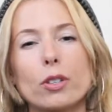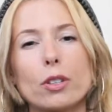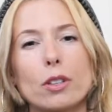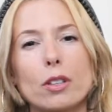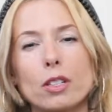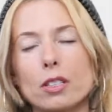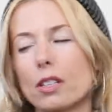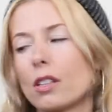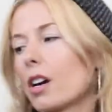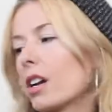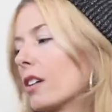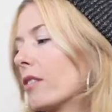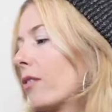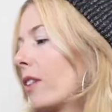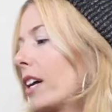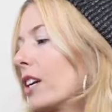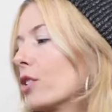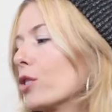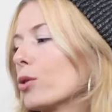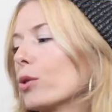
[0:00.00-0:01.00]
there's a lot of
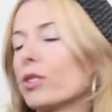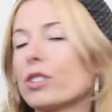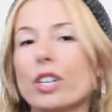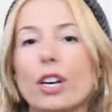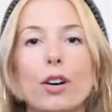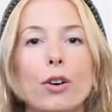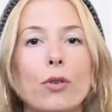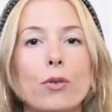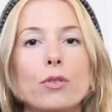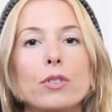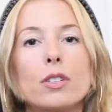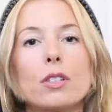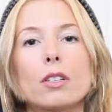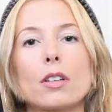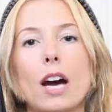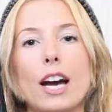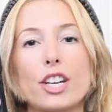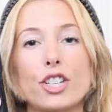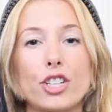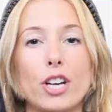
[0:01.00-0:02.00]
like jewel-toned
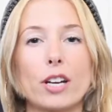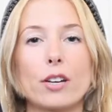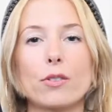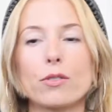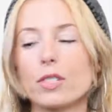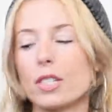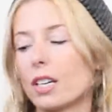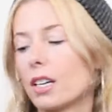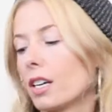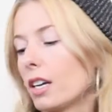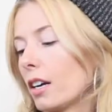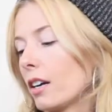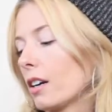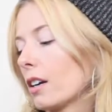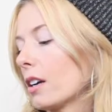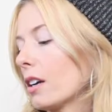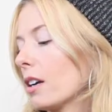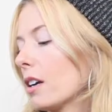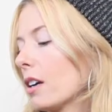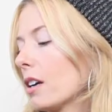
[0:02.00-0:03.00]
eyeshadows in
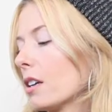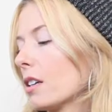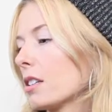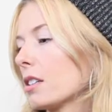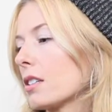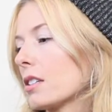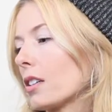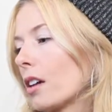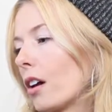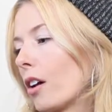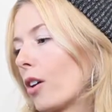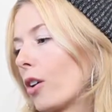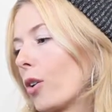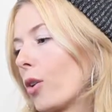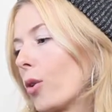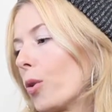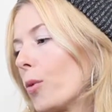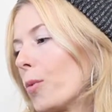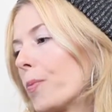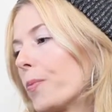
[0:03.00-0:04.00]
here.
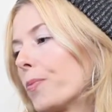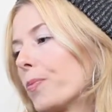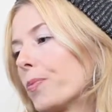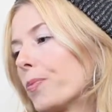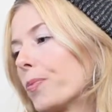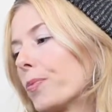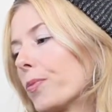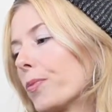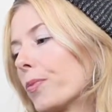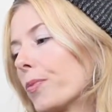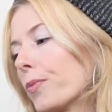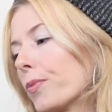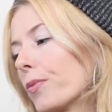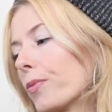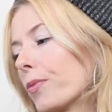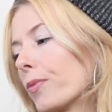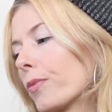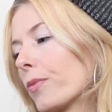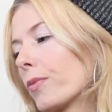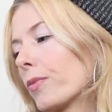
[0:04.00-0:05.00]
So,
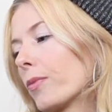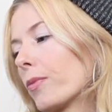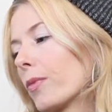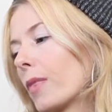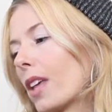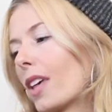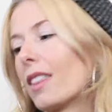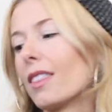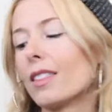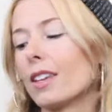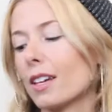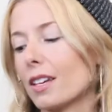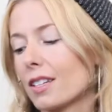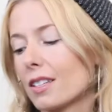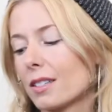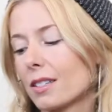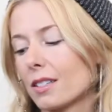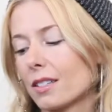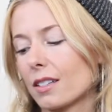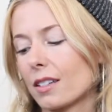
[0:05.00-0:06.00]
and
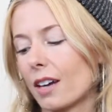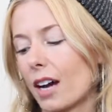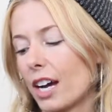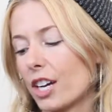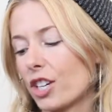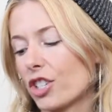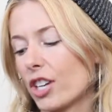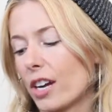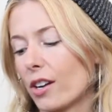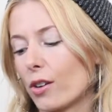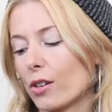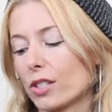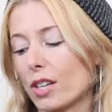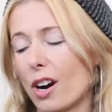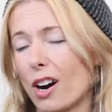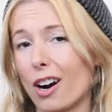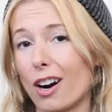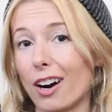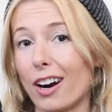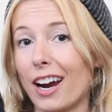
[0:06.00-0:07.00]
these eyeshadows
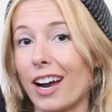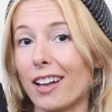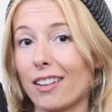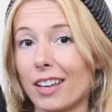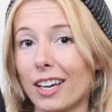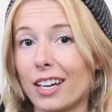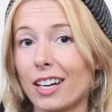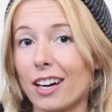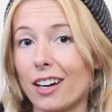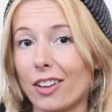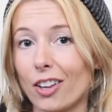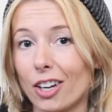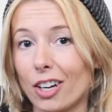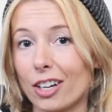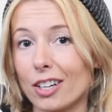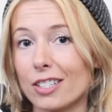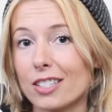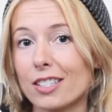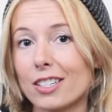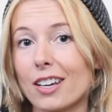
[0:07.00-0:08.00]
are LA
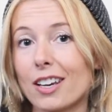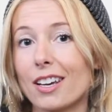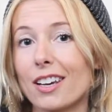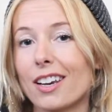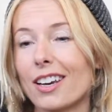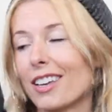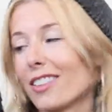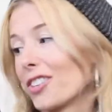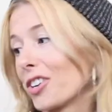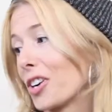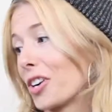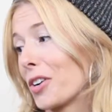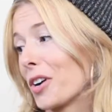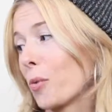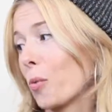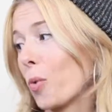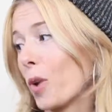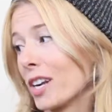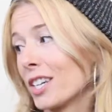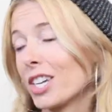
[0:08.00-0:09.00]
Colors. They're
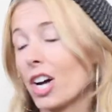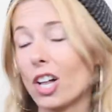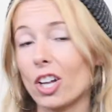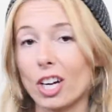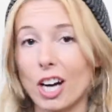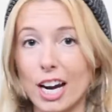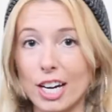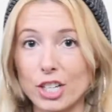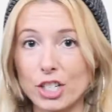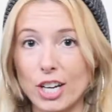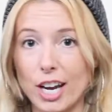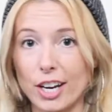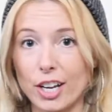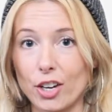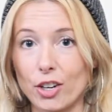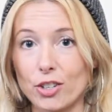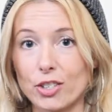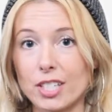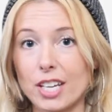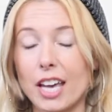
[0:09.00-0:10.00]
$1
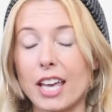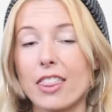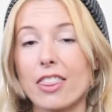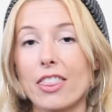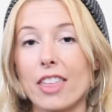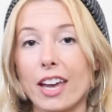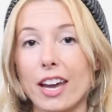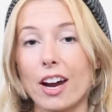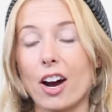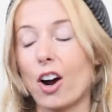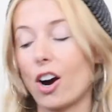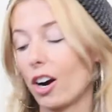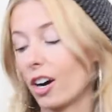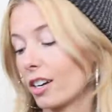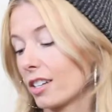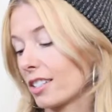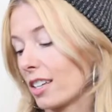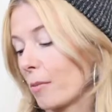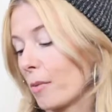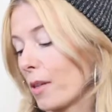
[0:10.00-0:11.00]
eyeshadows, and they
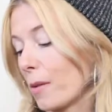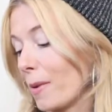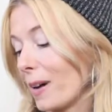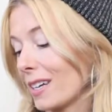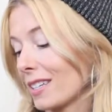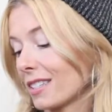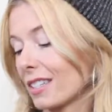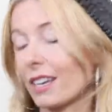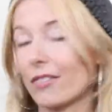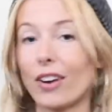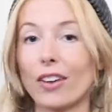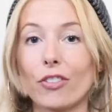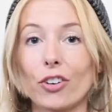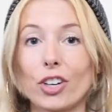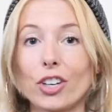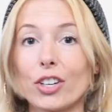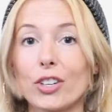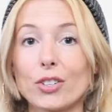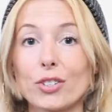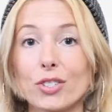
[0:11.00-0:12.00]
are some of the best that I've ever
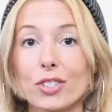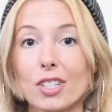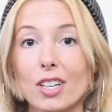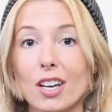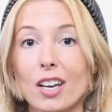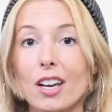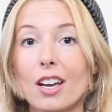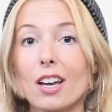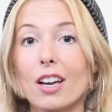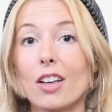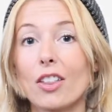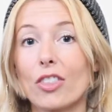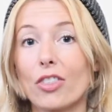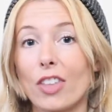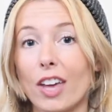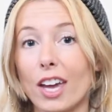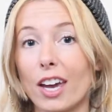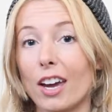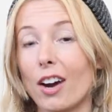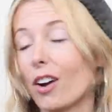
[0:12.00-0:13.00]
used.
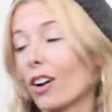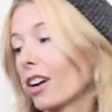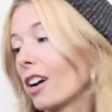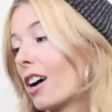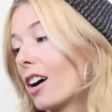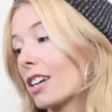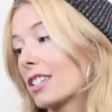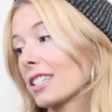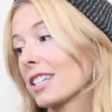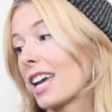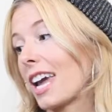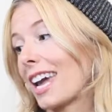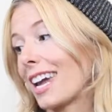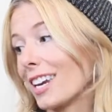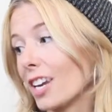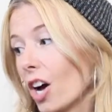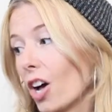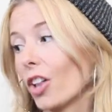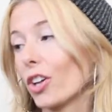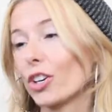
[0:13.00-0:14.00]
They cost
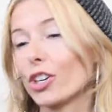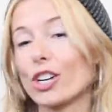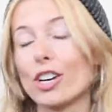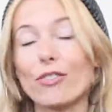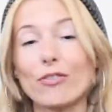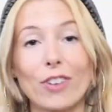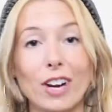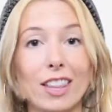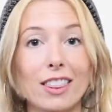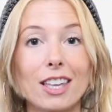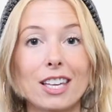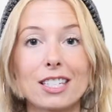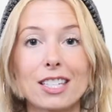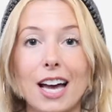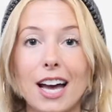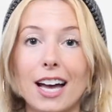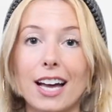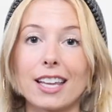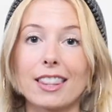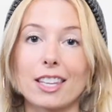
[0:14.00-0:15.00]
$1. You can find these
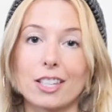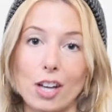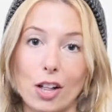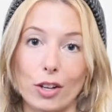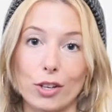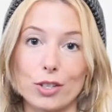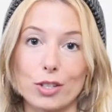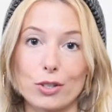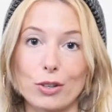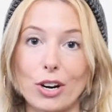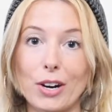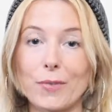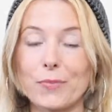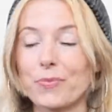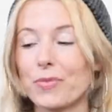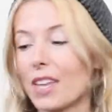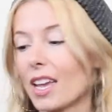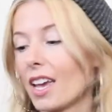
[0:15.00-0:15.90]
at the dollar store.